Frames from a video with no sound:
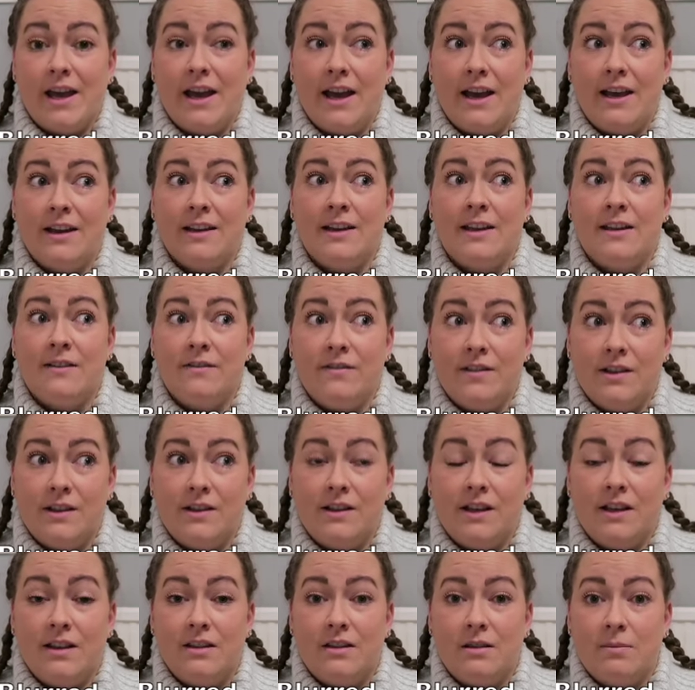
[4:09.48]
I feel
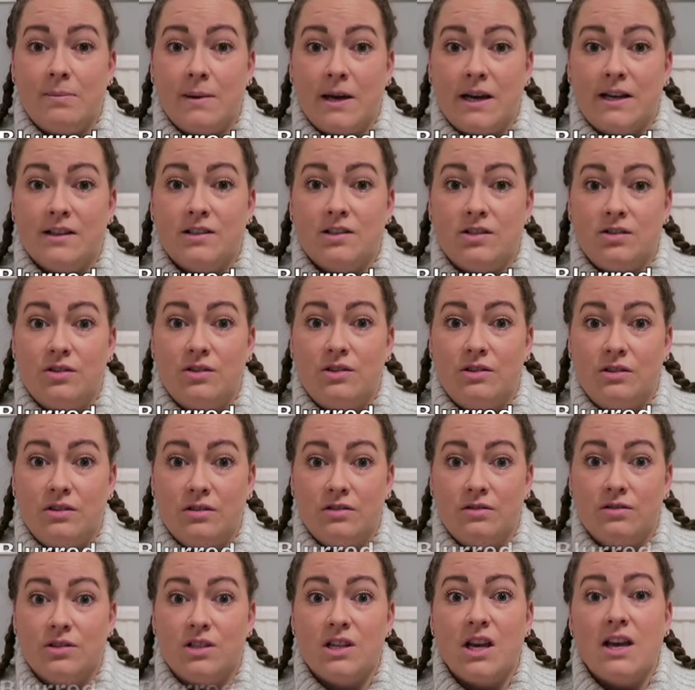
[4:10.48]
like the past 2
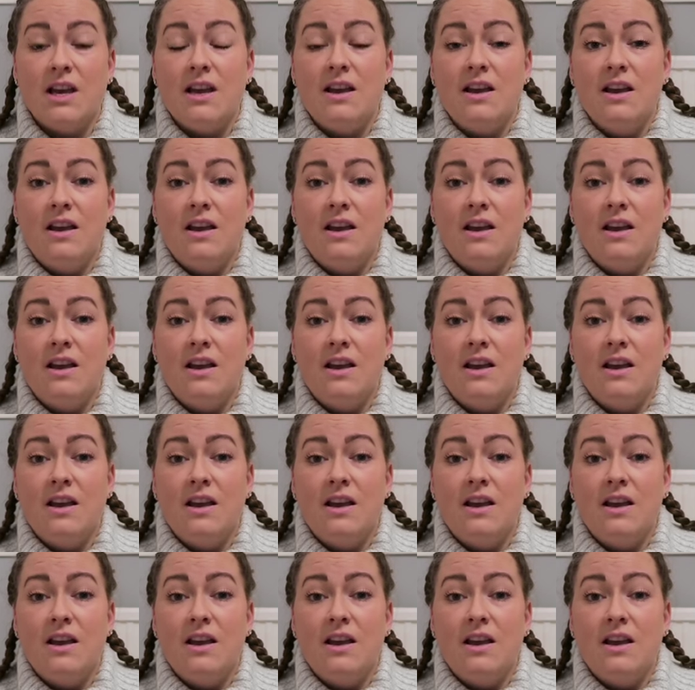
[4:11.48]
years